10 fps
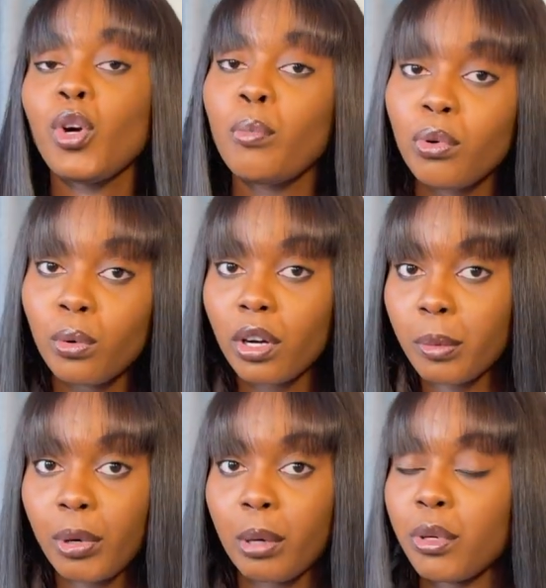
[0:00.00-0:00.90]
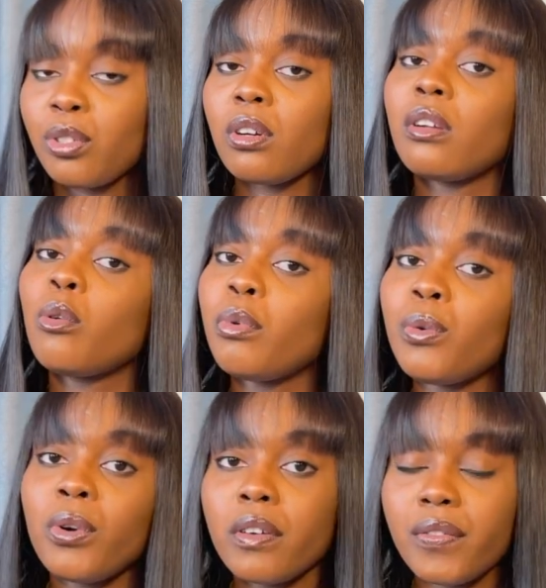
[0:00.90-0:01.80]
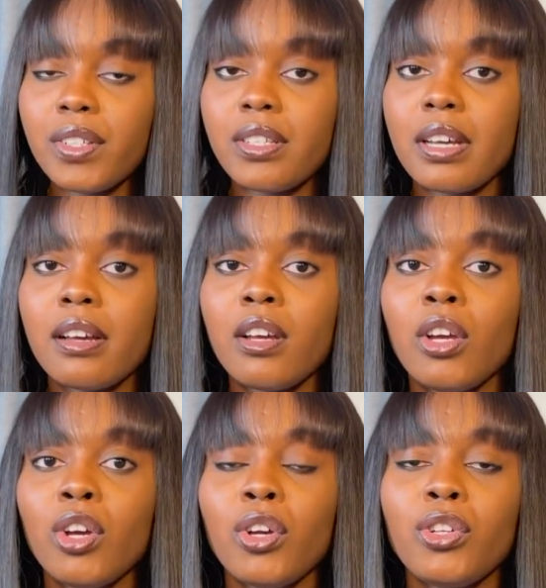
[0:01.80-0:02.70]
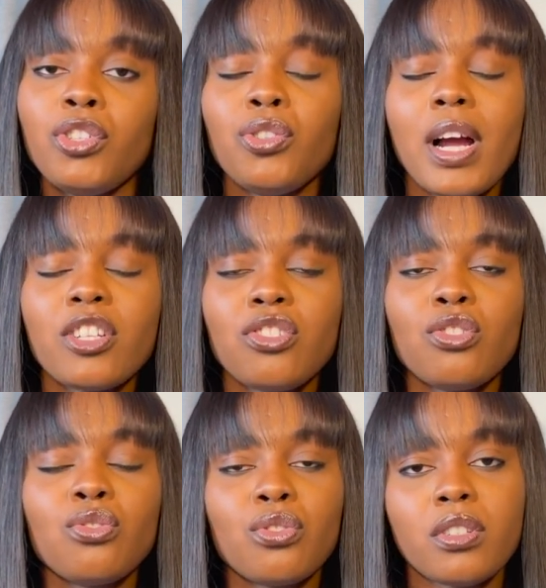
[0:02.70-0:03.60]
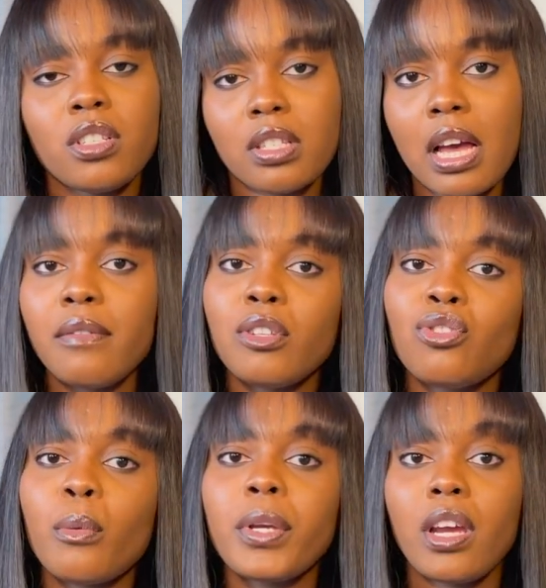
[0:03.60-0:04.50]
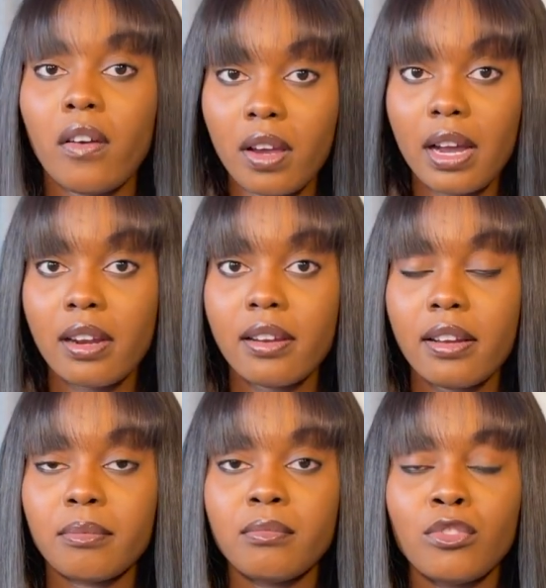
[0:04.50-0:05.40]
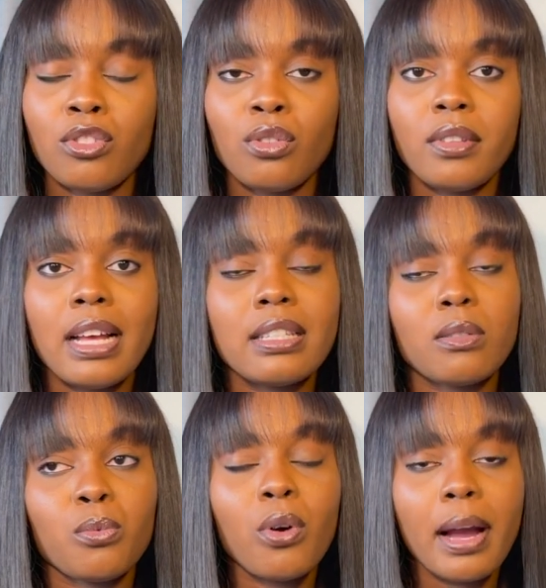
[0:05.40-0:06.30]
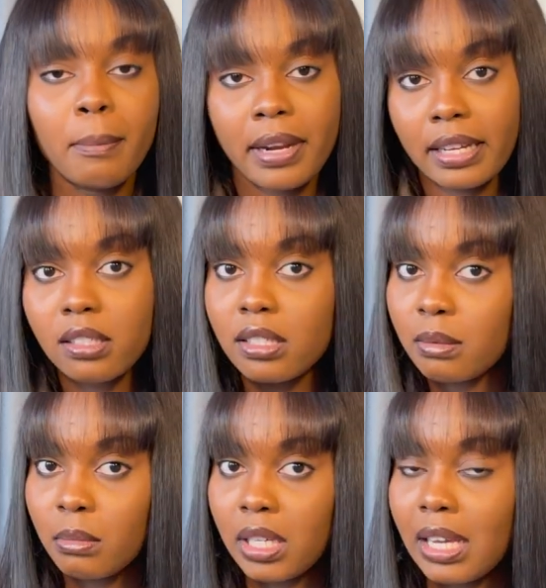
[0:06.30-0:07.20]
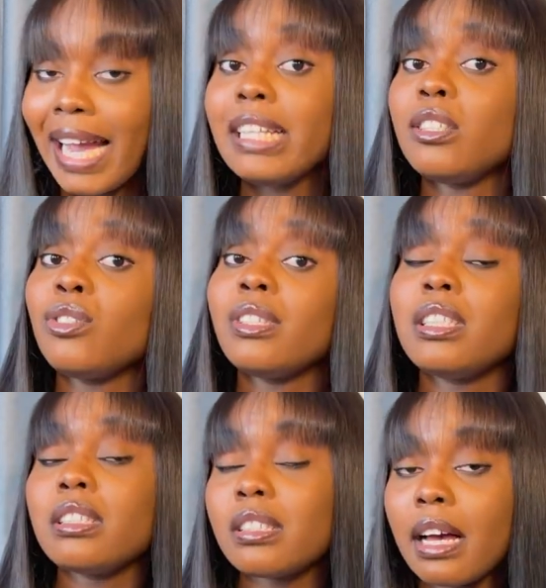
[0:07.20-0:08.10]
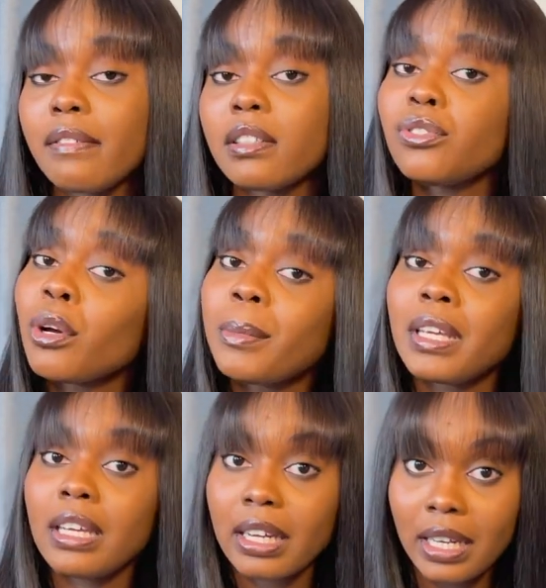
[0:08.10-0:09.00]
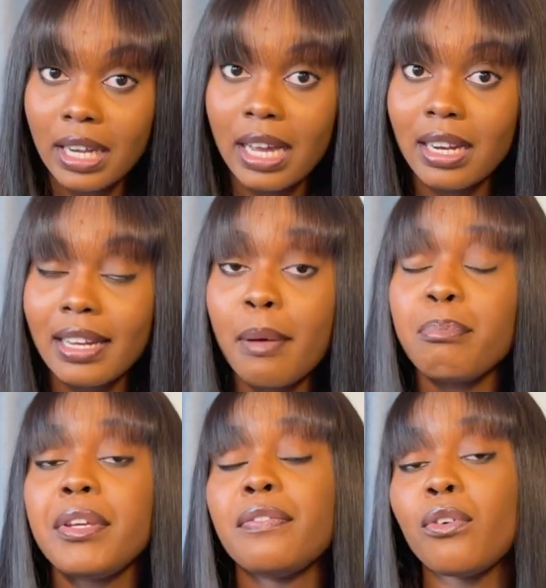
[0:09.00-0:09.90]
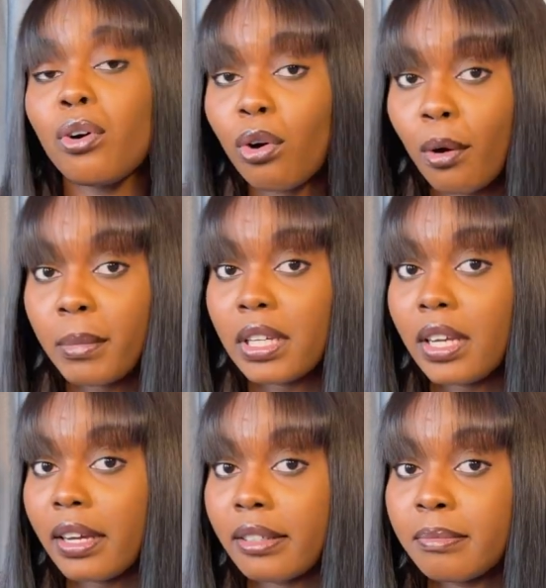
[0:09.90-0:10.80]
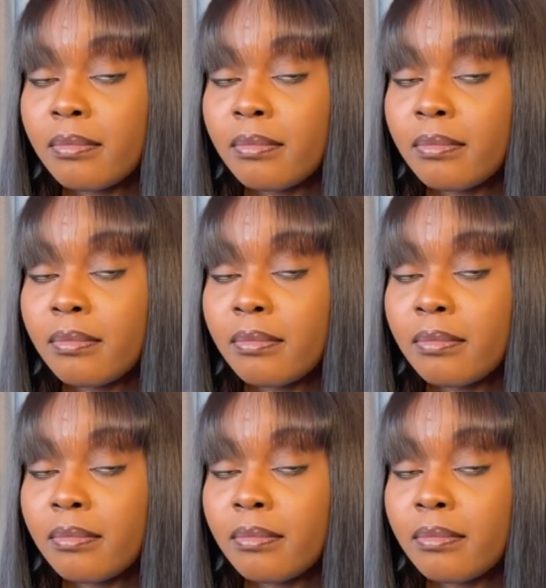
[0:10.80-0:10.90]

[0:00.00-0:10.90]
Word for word: open work permit or an open work visa, you actually do not need to have a job here in Canada so that's what applies to me i did not need to have a job here in canada before coming here